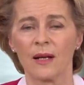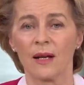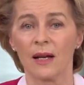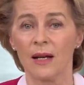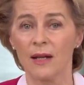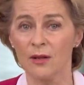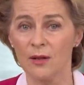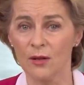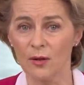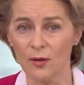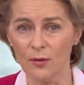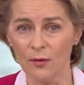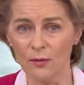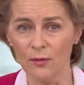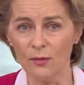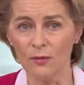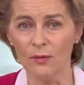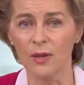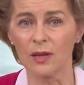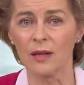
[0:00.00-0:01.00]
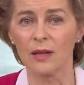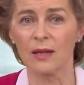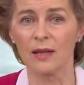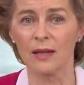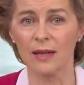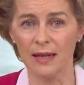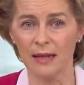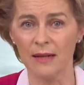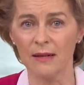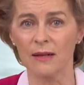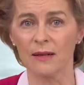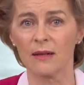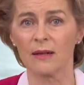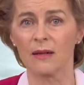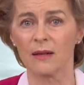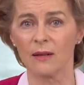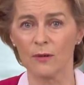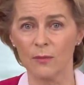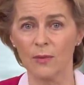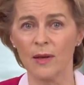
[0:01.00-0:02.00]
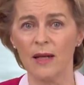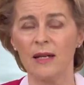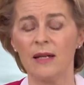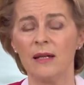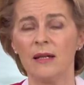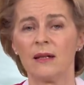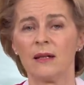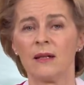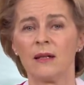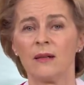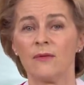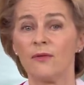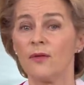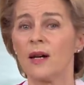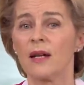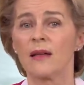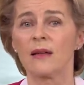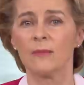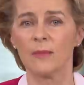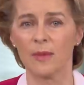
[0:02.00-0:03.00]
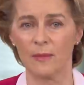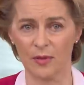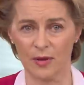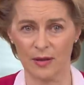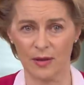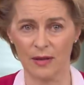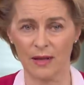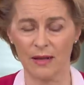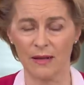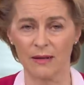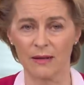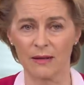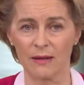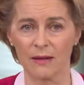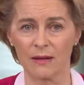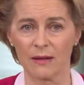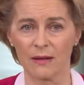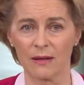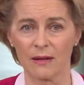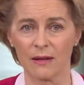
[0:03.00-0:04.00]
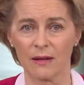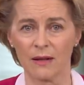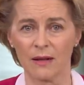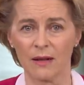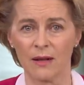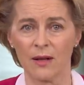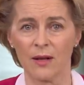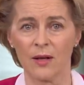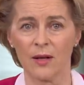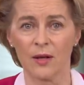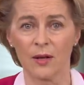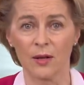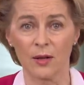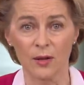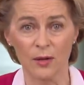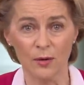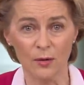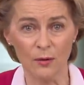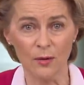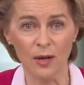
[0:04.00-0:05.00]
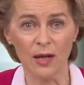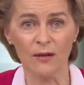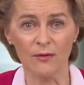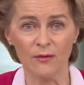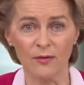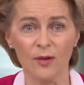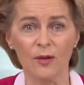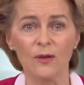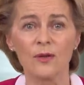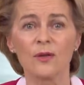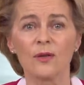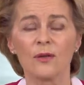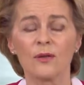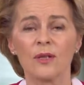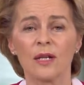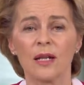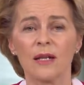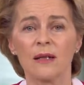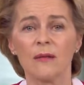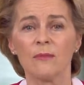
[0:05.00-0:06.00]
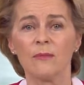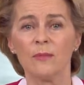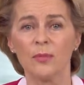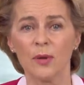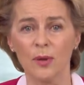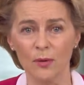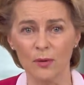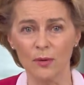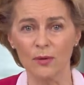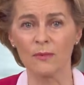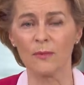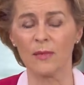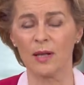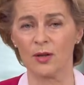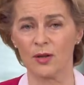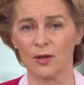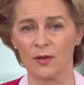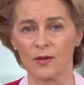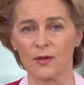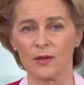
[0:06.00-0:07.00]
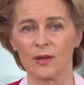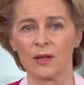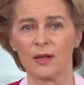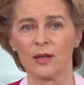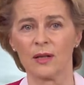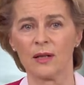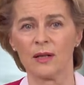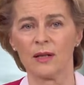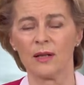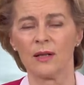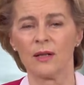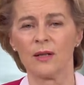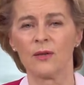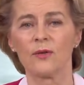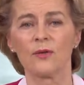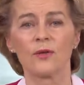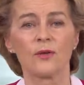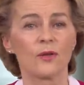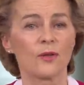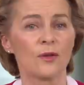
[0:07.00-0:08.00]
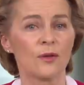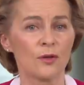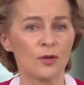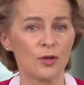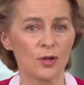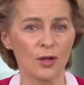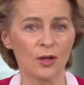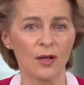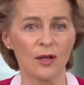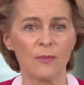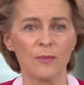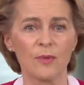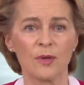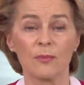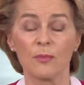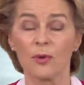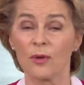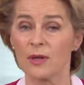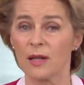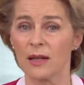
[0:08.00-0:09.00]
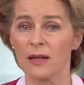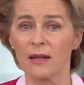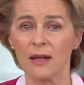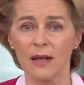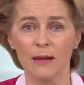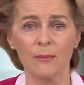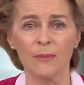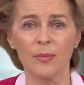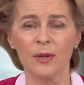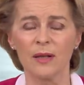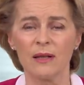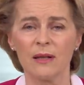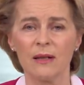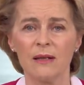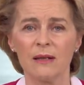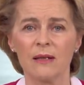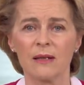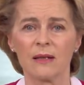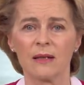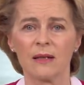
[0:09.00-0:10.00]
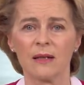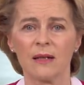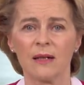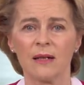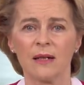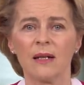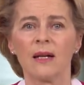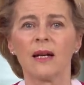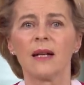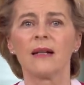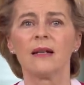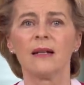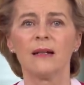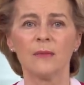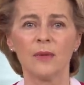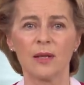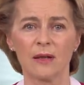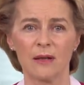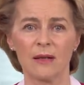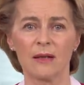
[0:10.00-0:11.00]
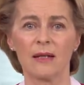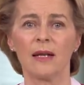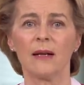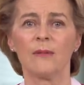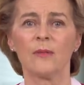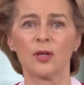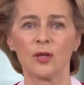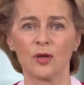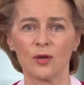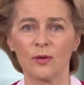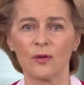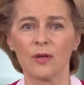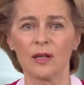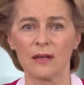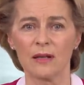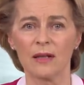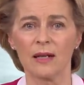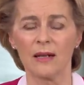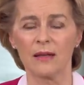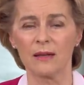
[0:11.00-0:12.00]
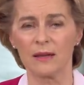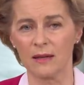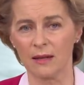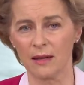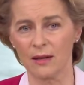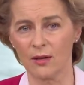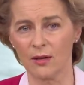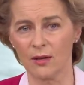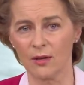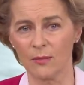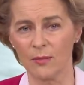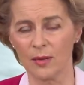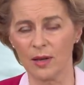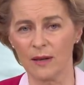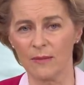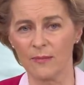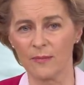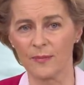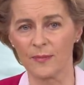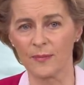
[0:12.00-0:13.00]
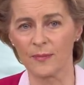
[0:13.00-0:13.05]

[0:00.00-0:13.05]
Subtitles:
And you led the way for other member states. You have also taken bold measures to secure jobs, protect companies, and limit the damage to the Italian economy.